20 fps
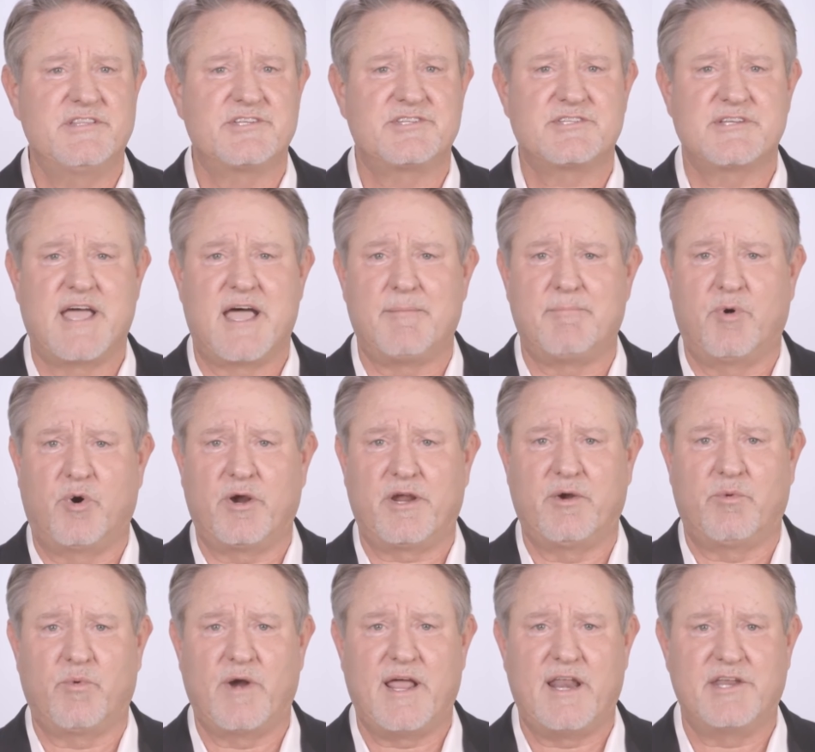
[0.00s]
the stock market
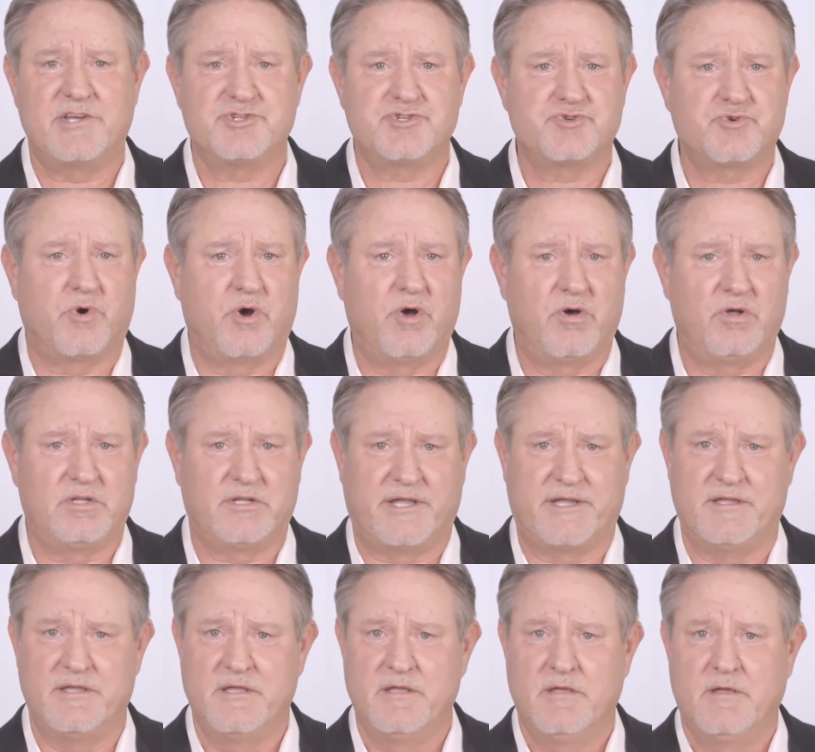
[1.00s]
rally strongly,
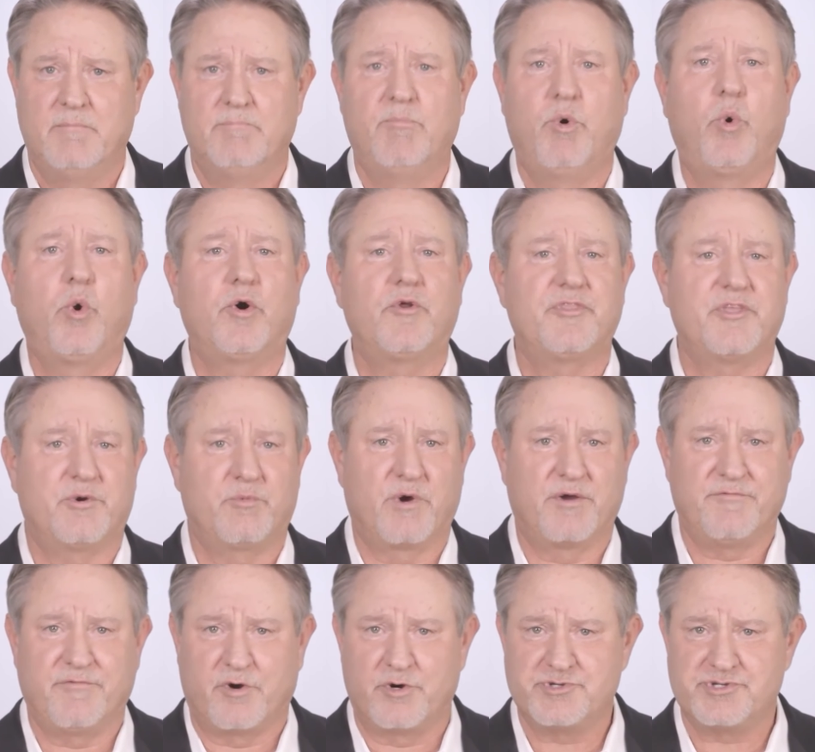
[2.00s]
more than
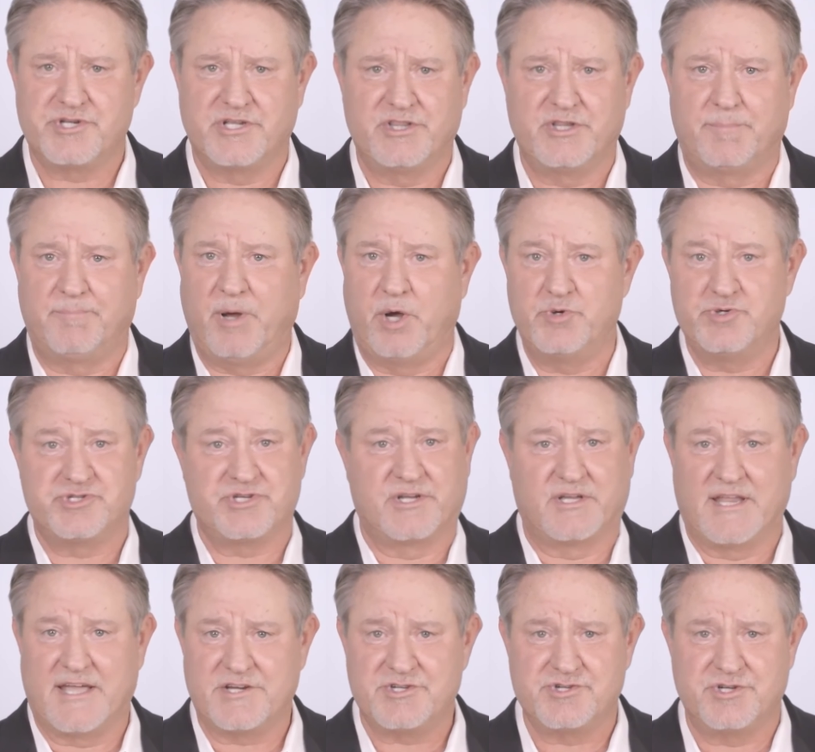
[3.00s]
reversing the
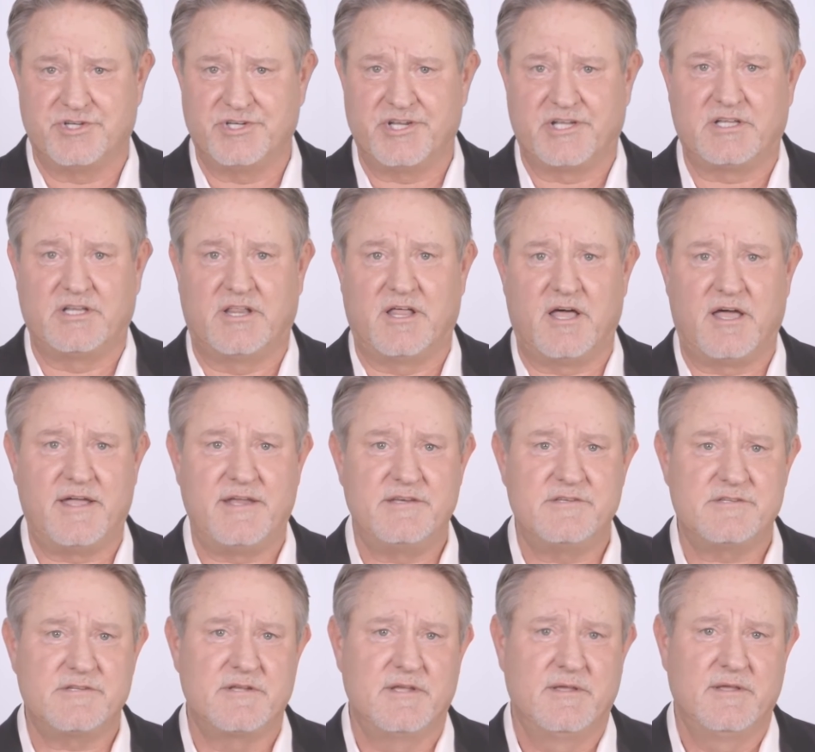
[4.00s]
post-election
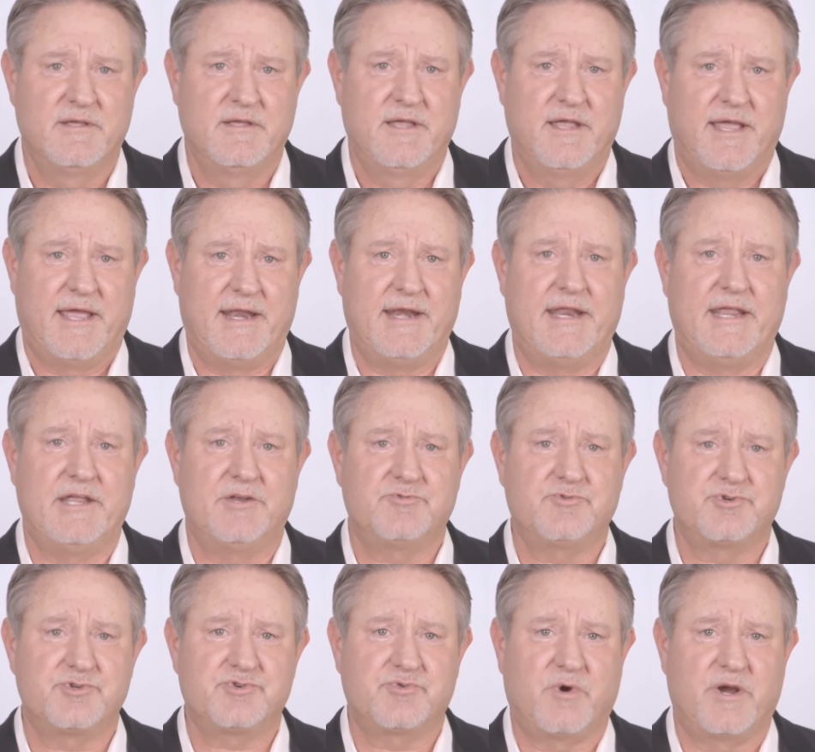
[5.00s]
declines, and
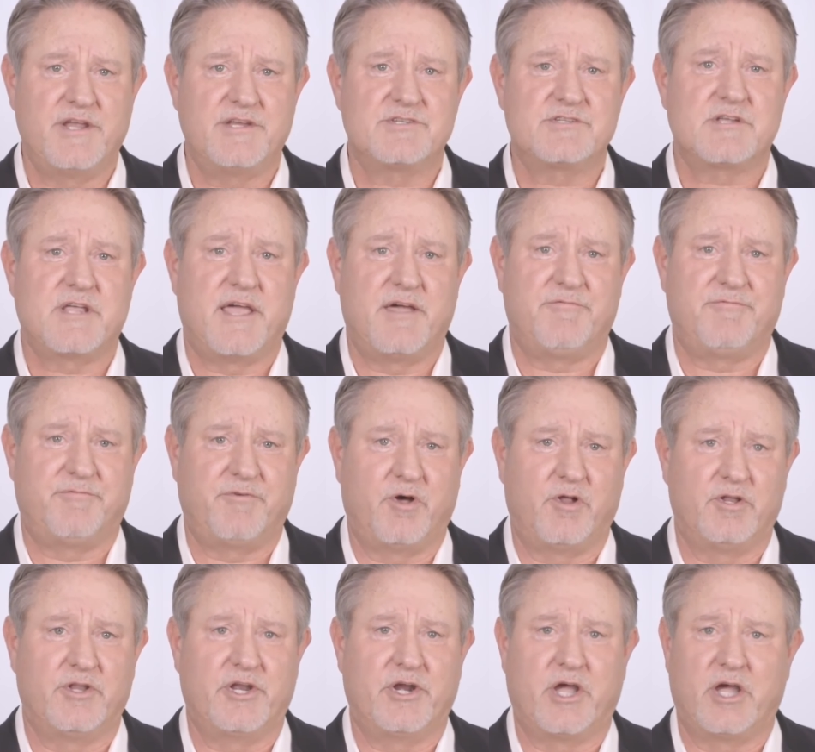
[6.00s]
interest rates have
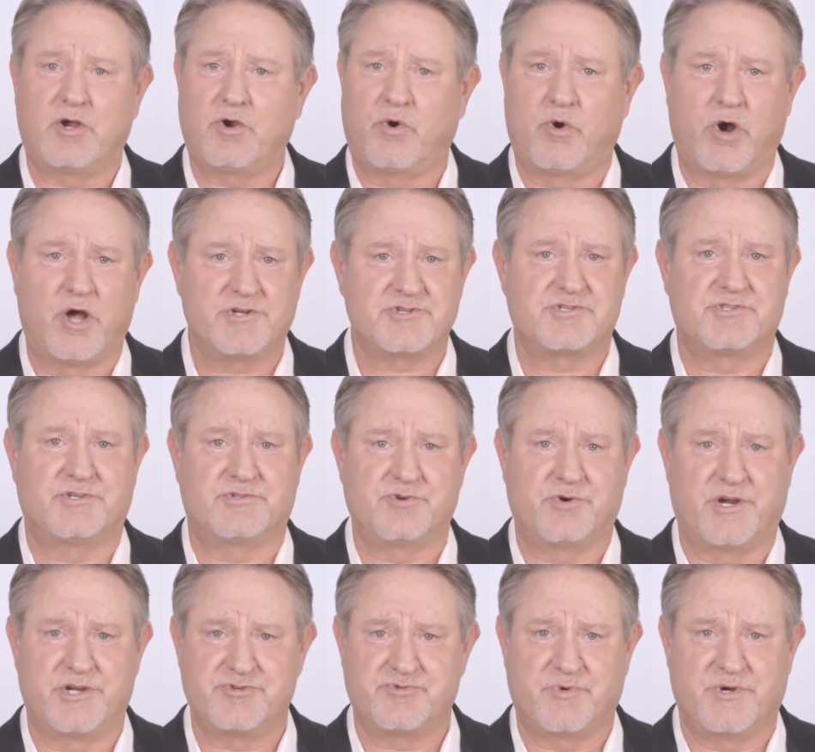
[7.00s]
fallen across the
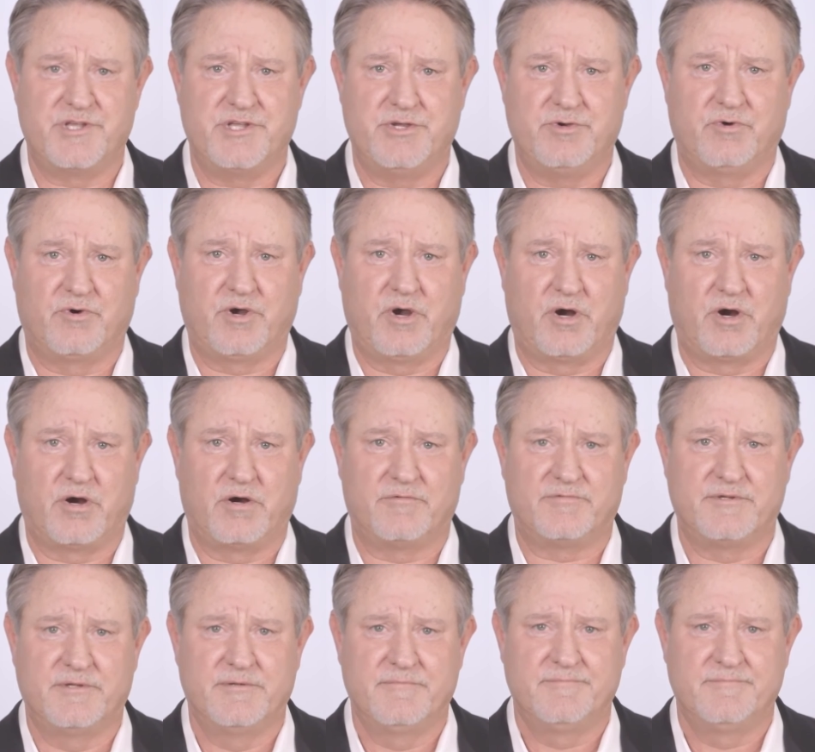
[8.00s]
Treasury yield curve.